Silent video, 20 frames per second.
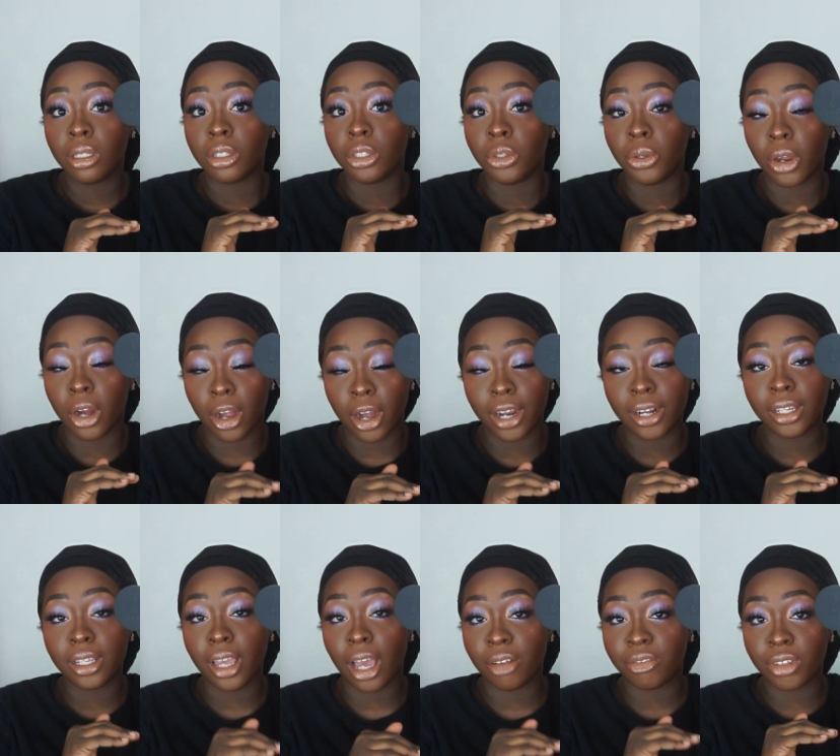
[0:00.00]
You're
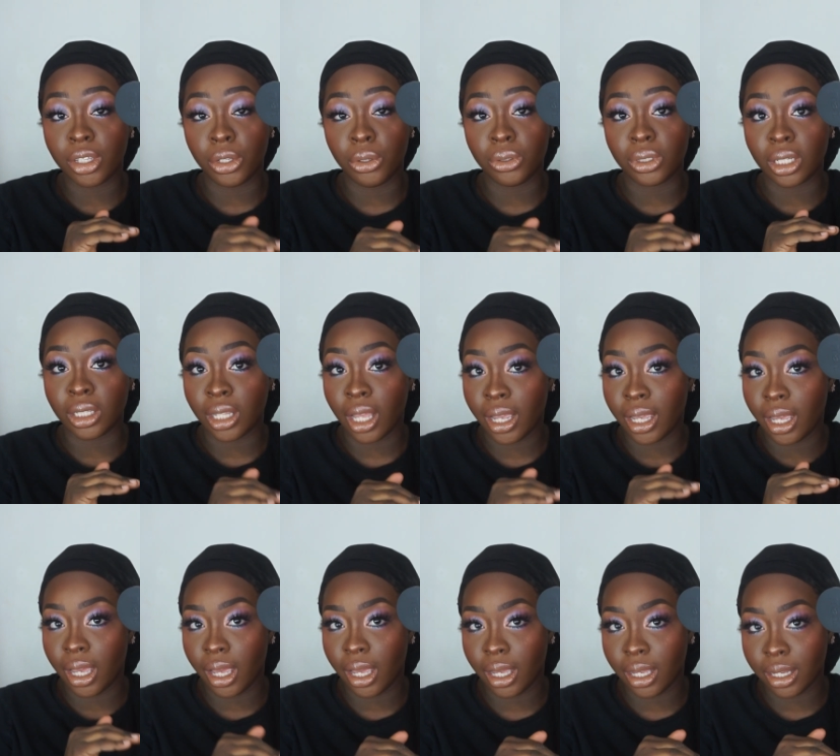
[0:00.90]
gonna have to use a light
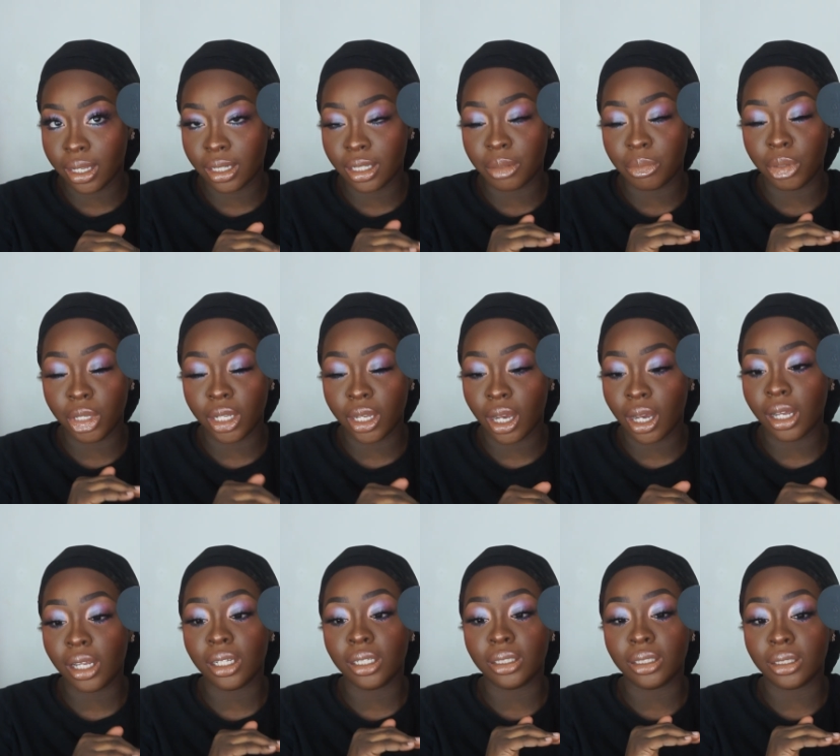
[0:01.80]
hand
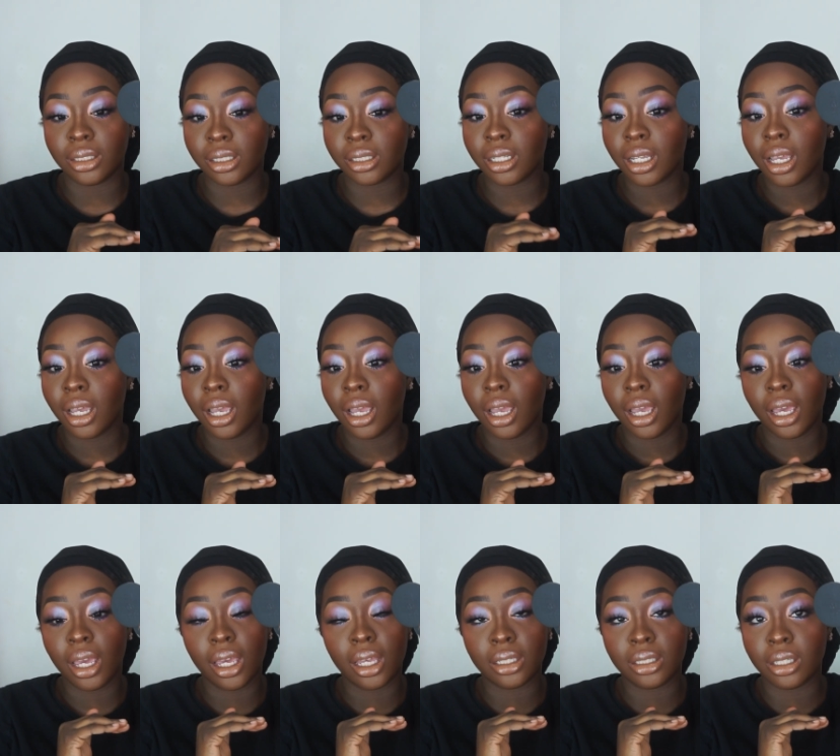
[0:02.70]
because
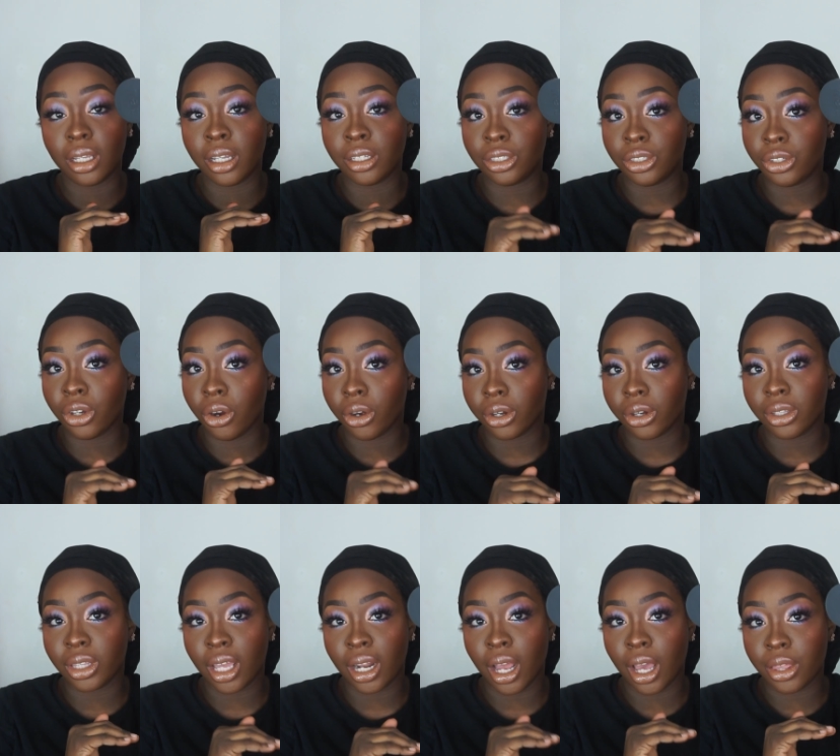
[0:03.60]
it's
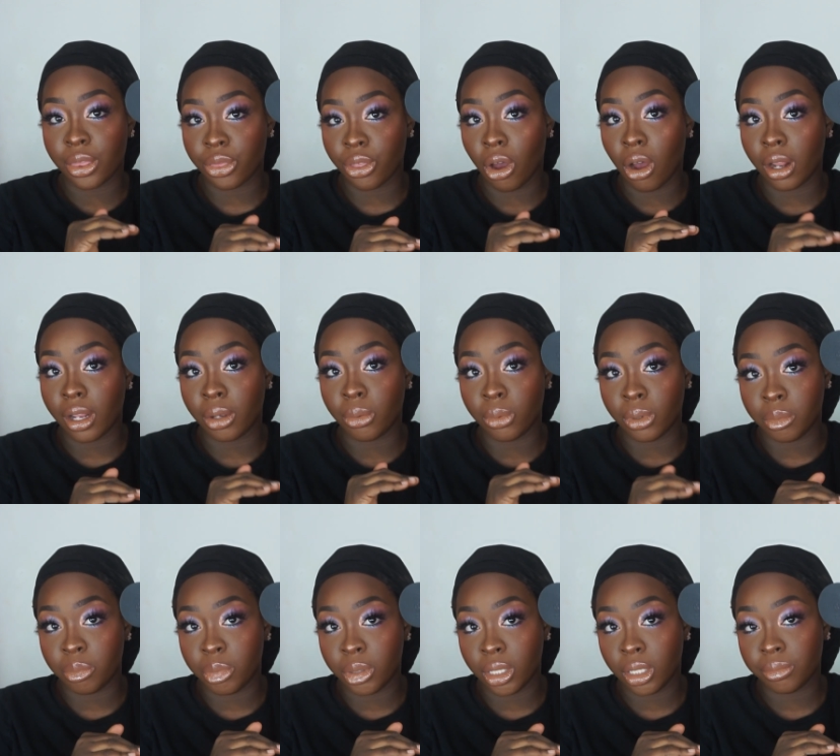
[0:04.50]
darker than I thought it
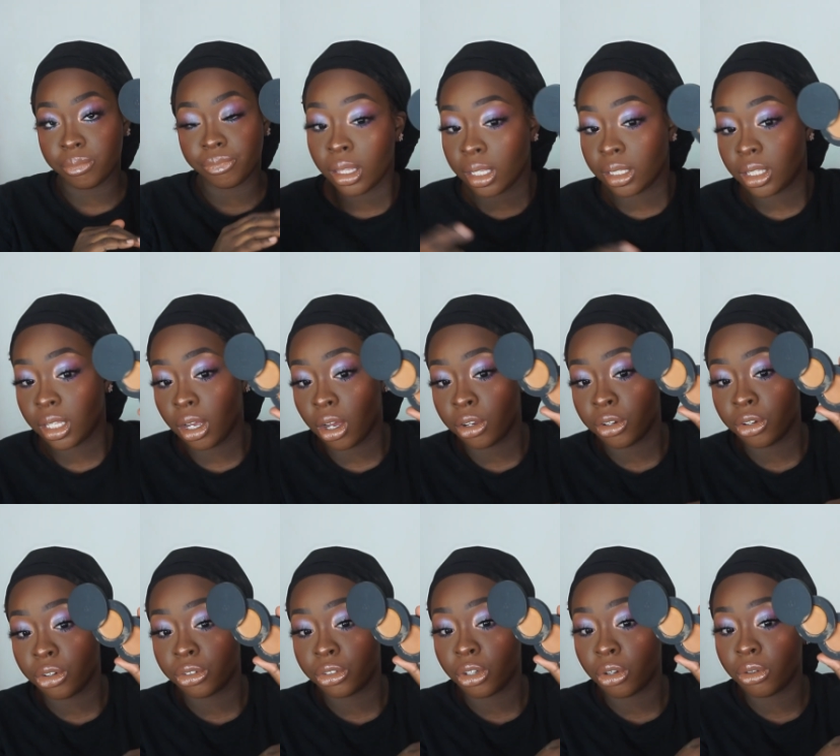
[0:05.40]
would be. I like the
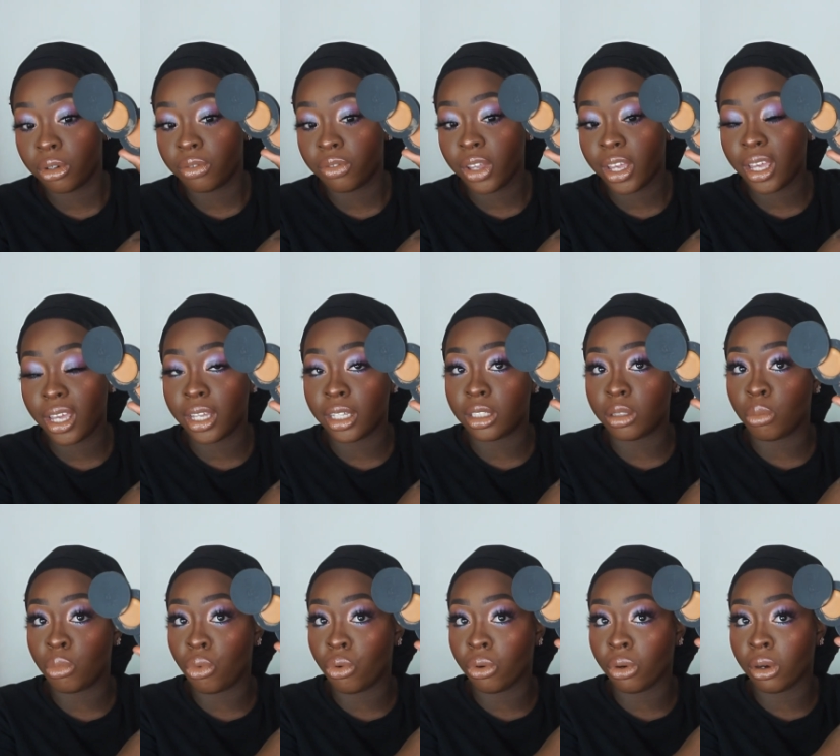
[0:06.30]
undertone of it, it's
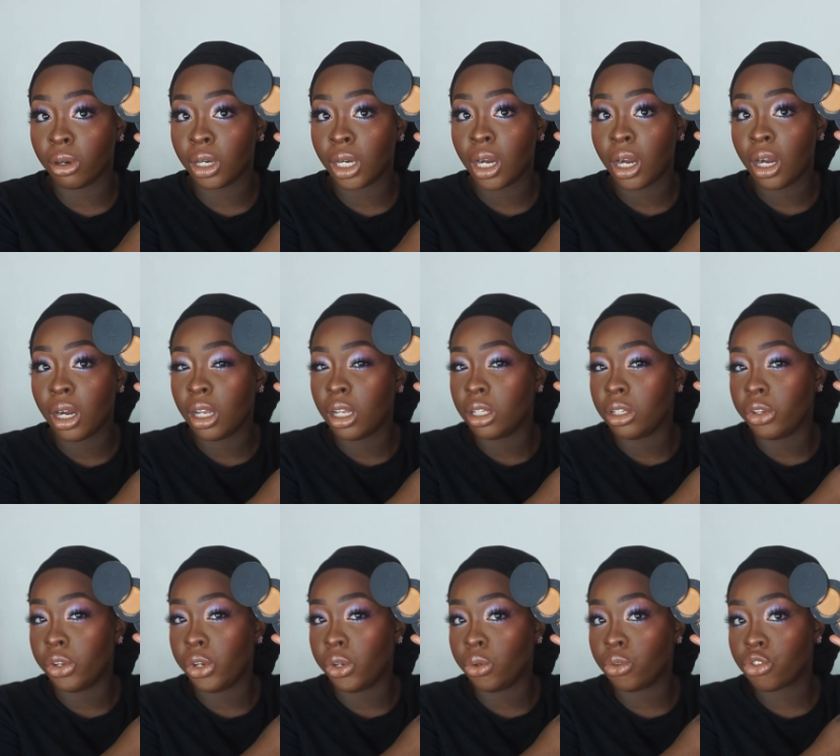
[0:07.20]
more
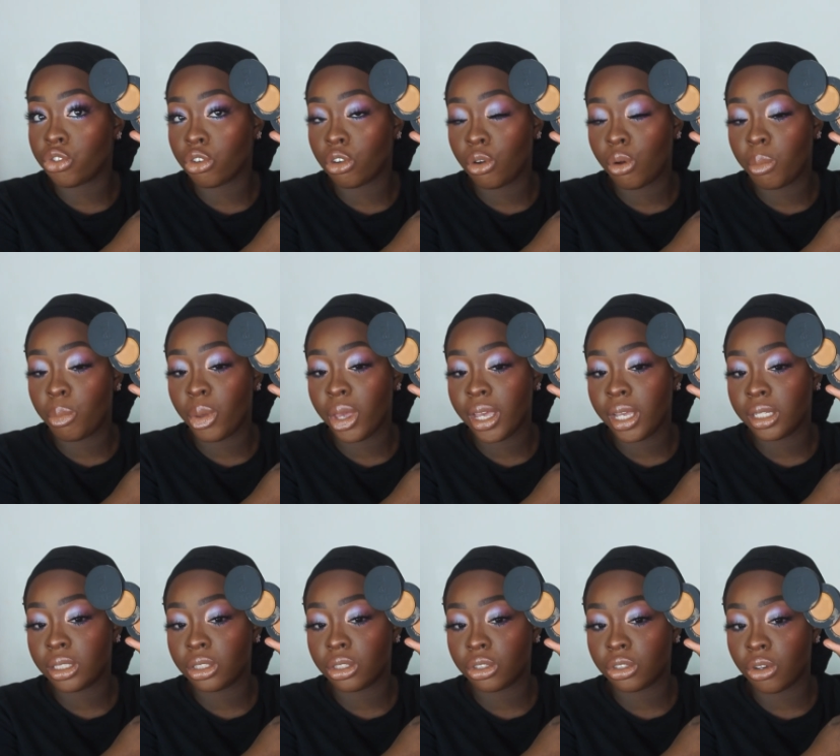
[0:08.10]
neutral
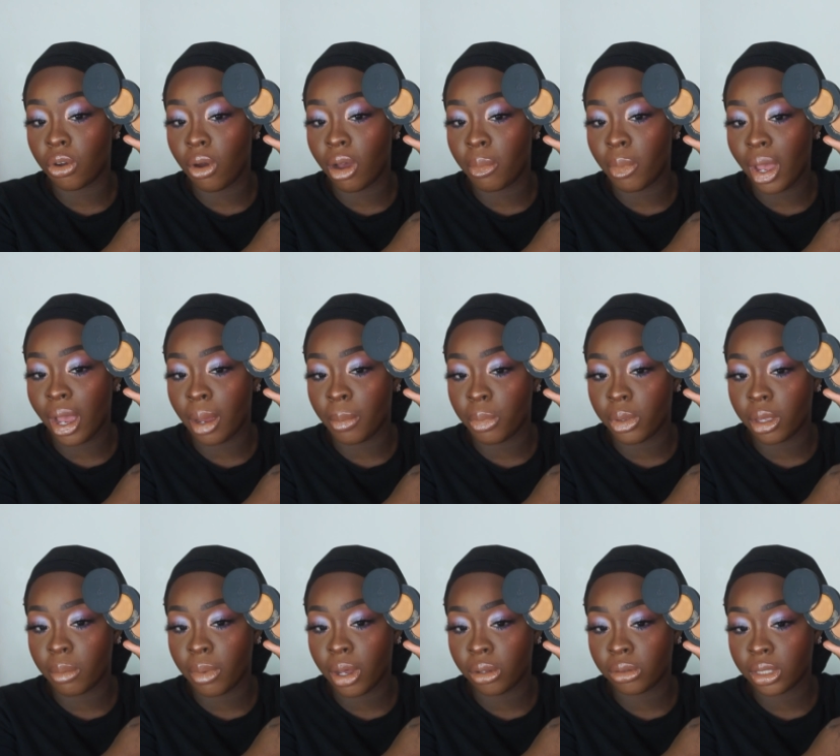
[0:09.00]
based, so I'm happy
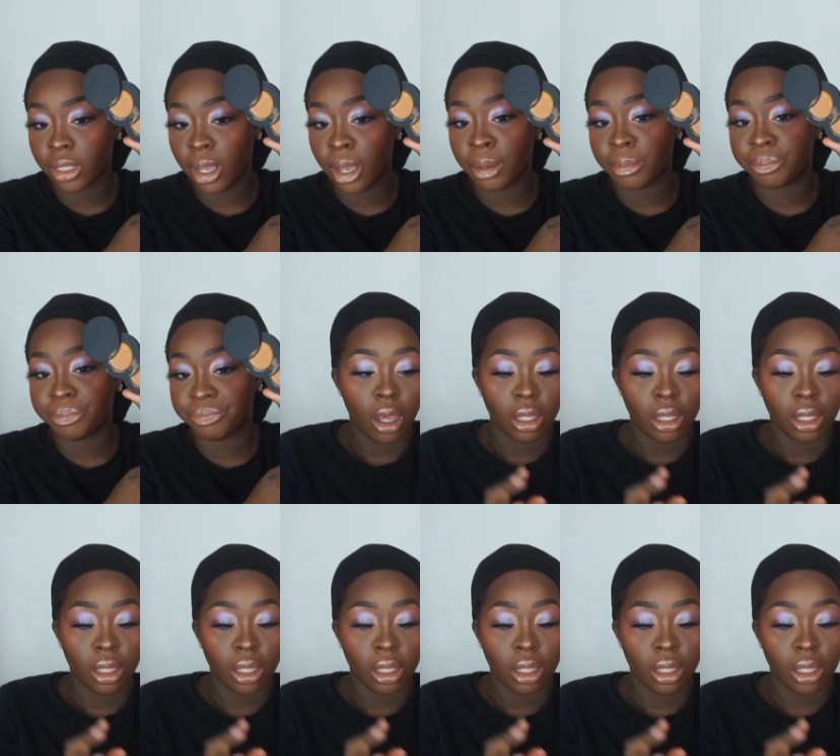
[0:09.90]
about that.